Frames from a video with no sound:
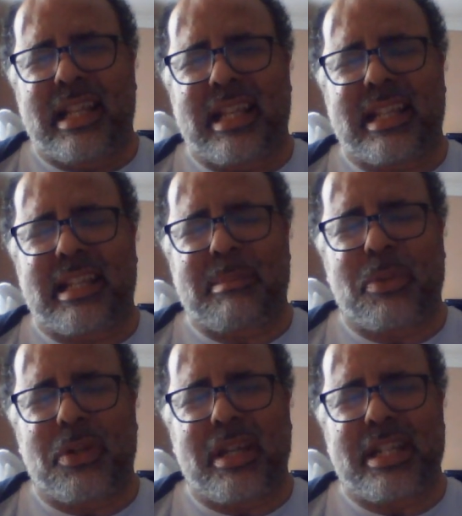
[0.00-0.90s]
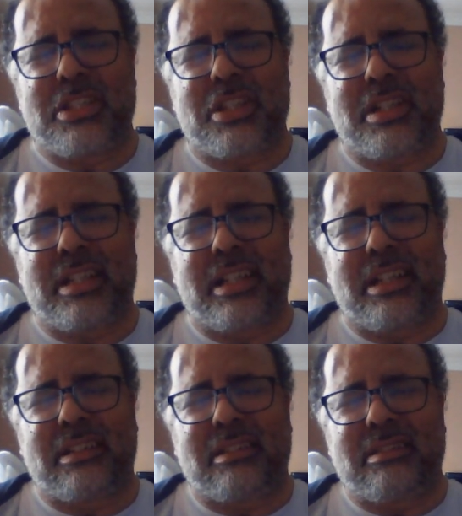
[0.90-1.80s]
and they put engine in
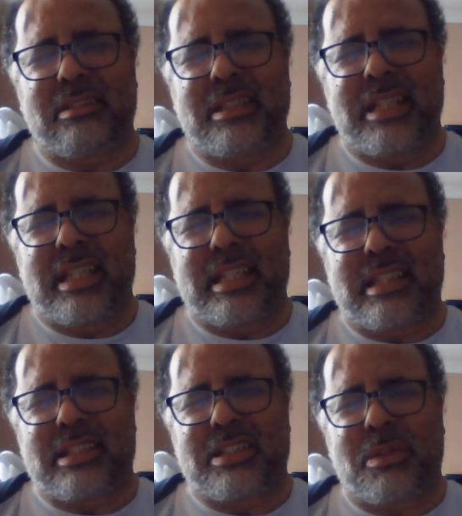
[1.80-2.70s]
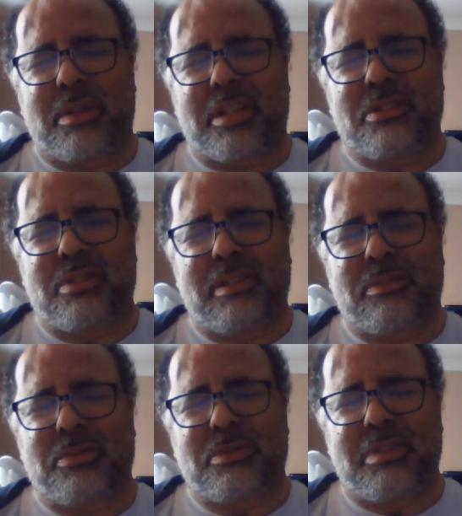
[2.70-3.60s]
it so it can
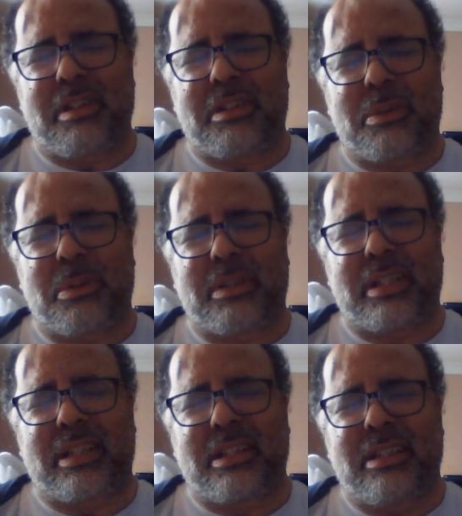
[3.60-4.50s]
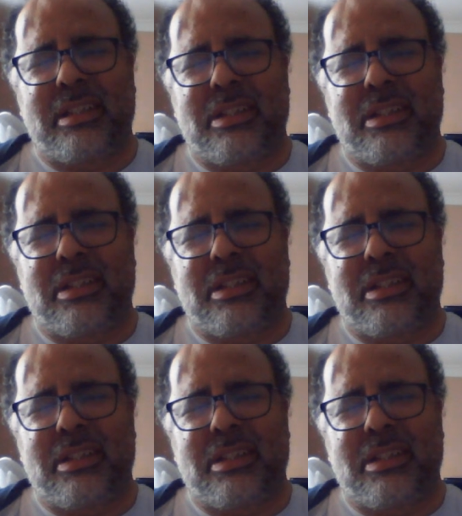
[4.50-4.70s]
travel very quickly